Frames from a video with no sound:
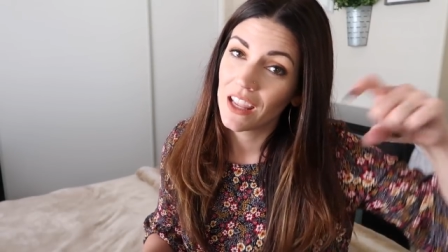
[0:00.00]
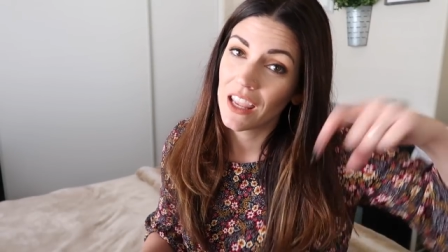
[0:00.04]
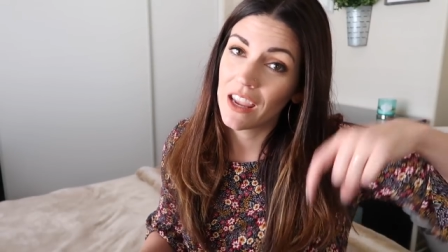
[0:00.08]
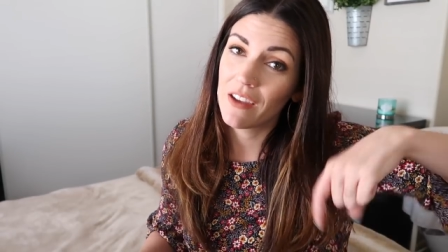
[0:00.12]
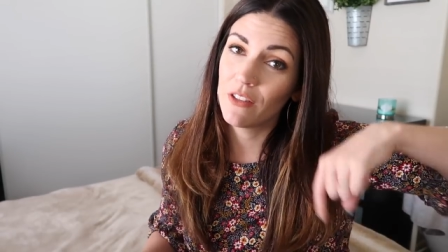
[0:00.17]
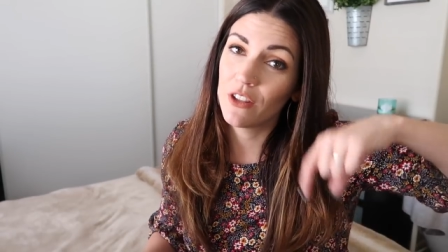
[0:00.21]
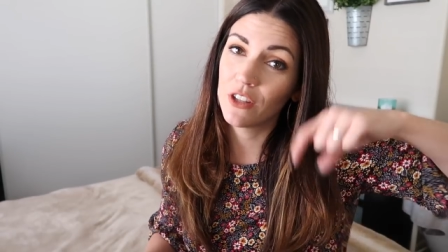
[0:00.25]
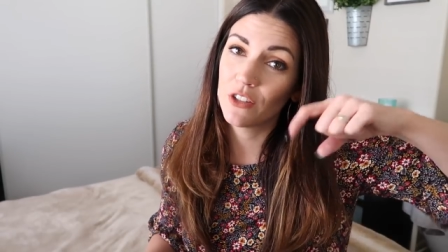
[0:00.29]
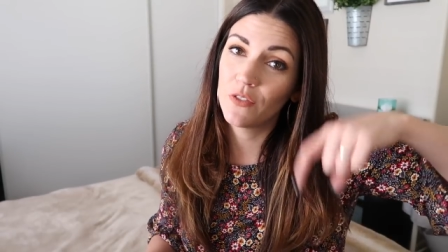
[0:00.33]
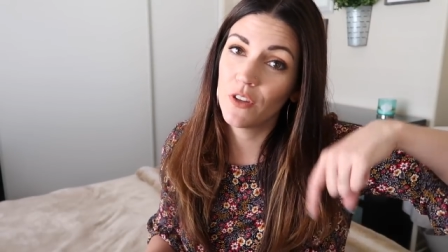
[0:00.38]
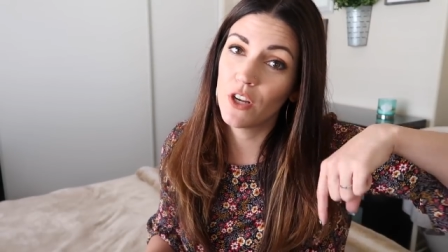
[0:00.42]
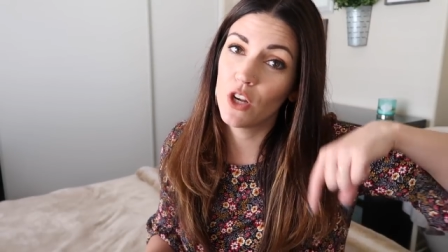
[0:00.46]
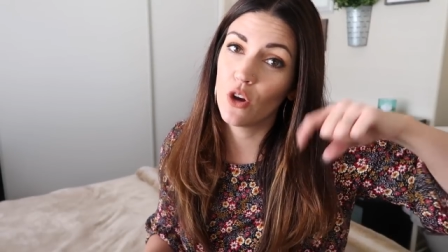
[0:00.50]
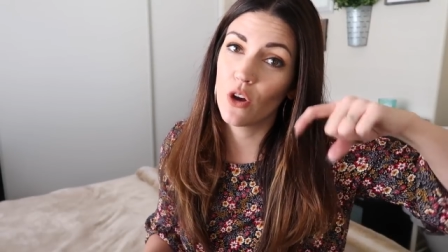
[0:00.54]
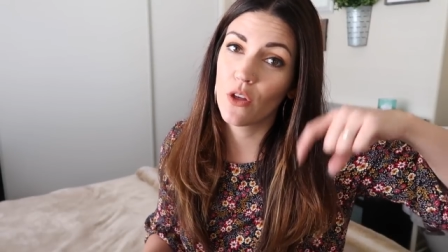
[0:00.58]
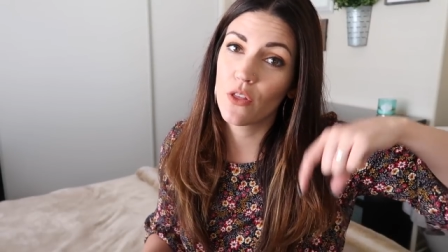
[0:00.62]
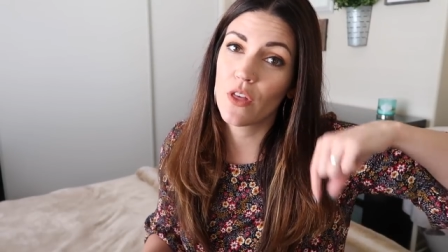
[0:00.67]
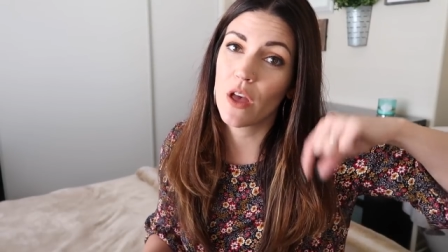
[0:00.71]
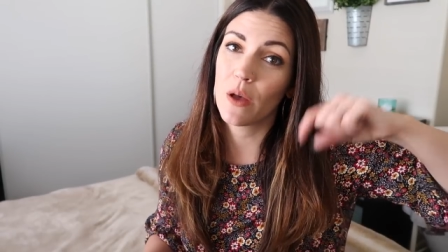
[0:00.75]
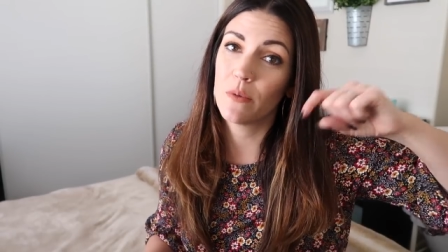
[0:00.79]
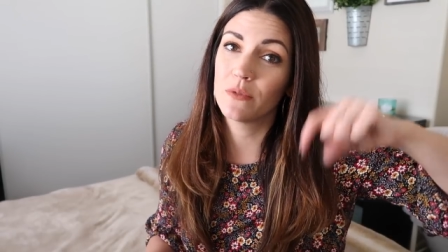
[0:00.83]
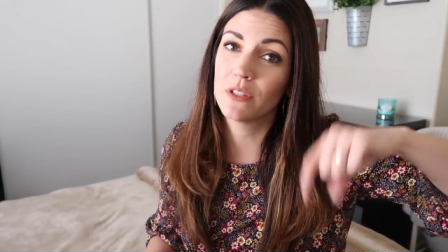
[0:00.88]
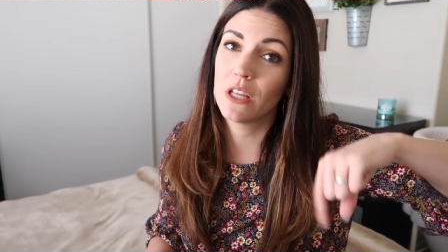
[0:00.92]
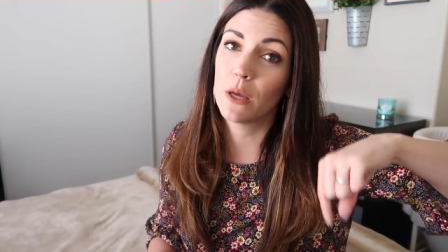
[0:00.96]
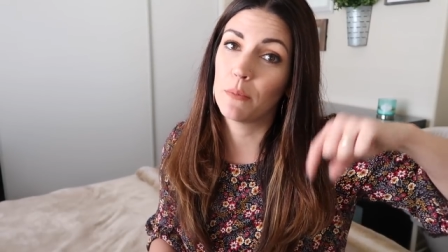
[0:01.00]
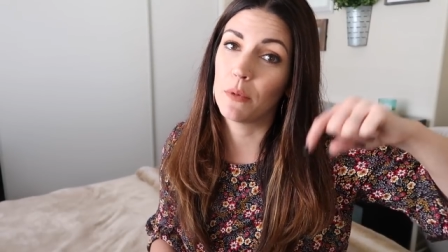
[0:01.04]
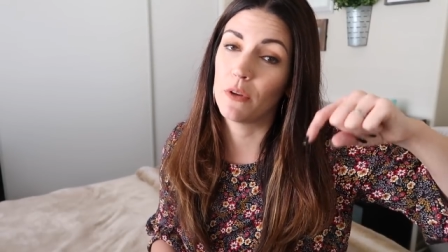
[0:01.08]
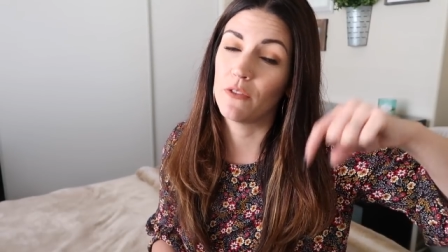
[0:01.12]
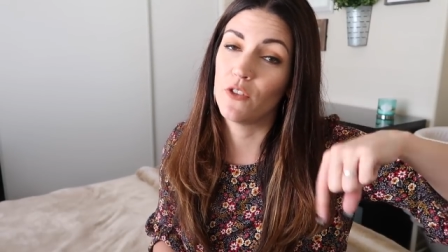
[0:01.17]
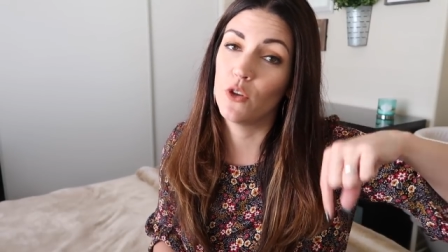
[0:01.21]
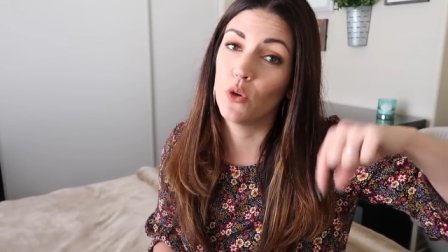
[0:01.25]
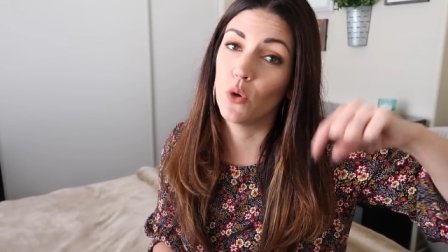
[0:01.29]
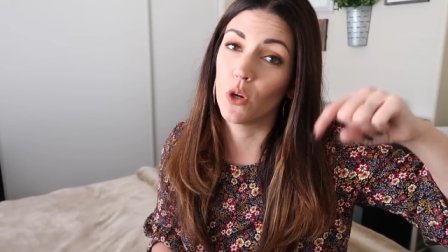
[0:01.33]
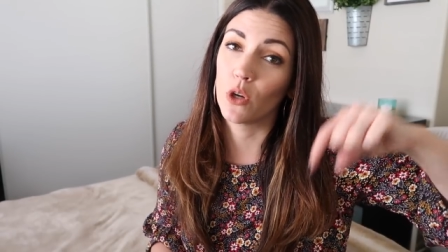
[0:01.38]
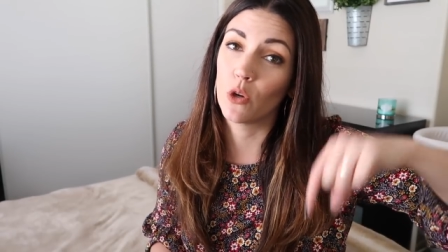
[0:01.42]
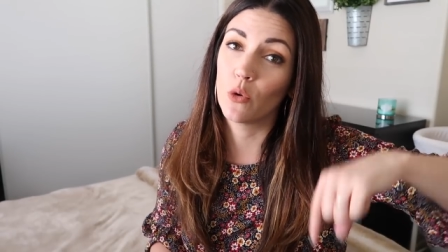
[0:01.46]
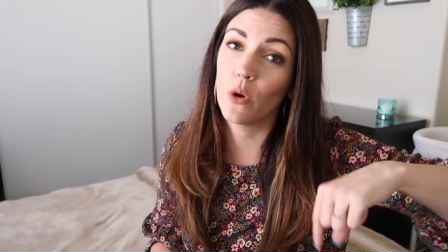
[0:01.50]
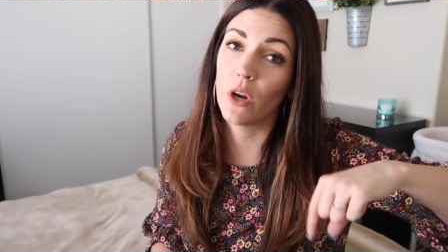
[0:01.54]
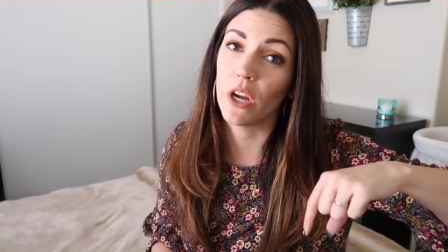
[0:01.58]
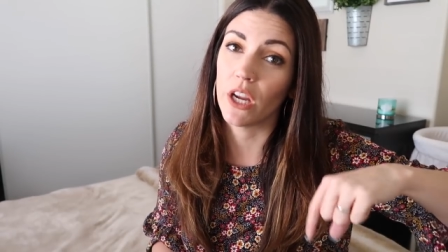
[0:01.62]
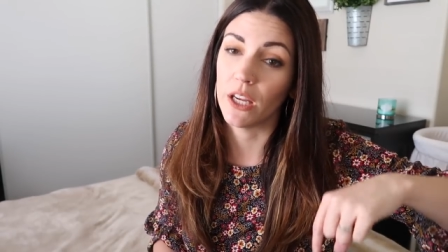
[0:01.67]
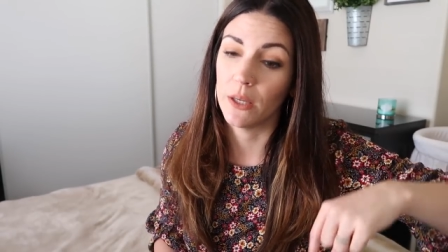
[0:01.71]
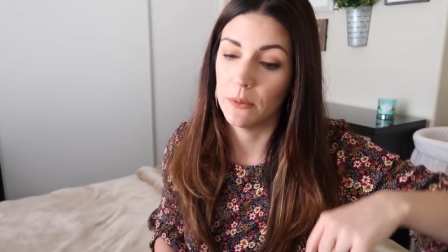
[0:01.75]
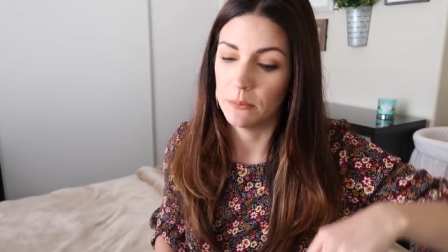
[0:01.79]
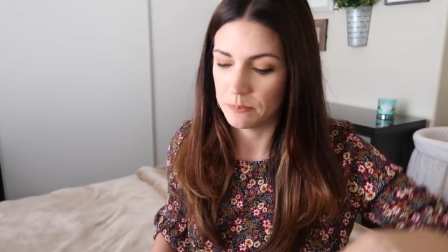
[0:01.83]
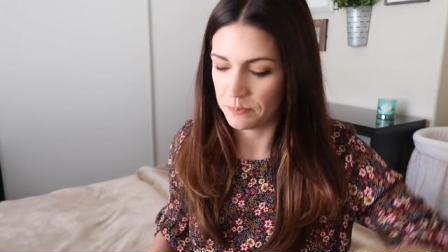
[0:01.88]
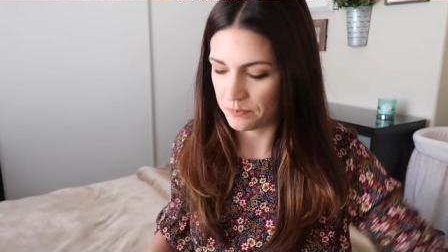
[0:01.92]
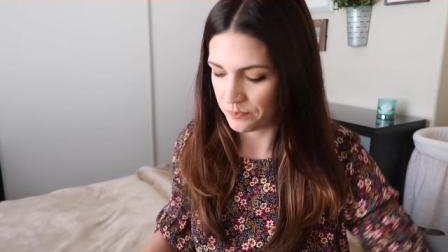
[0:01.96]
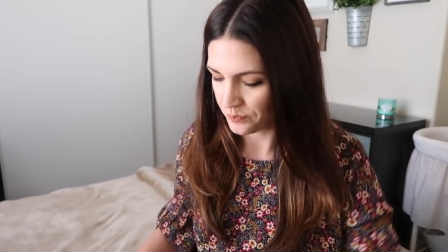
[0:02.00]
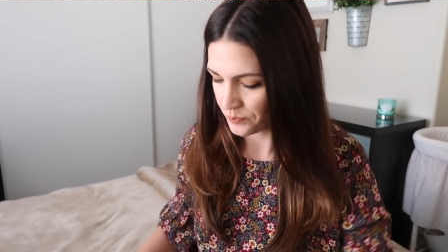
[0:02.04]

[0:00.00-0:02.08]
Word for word: Give this video a thumbs up if you agree.